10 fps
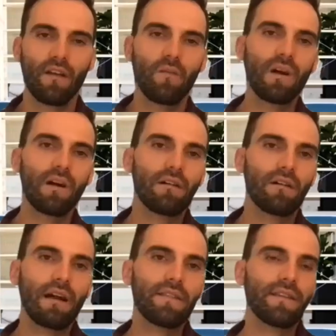Well,
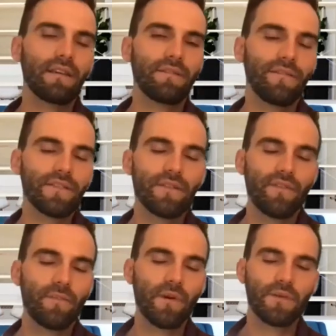I think first and
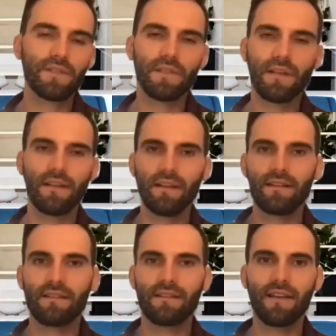foremost,
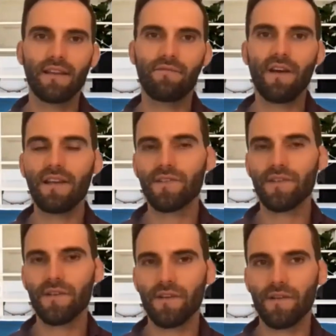an
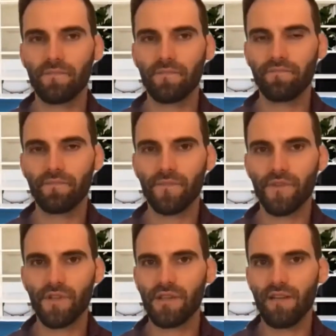advisor
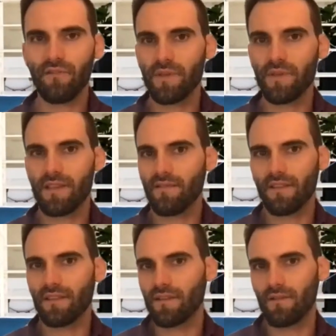should never be
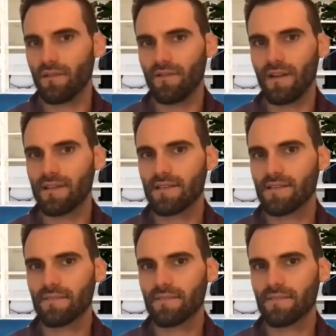giving legal advice,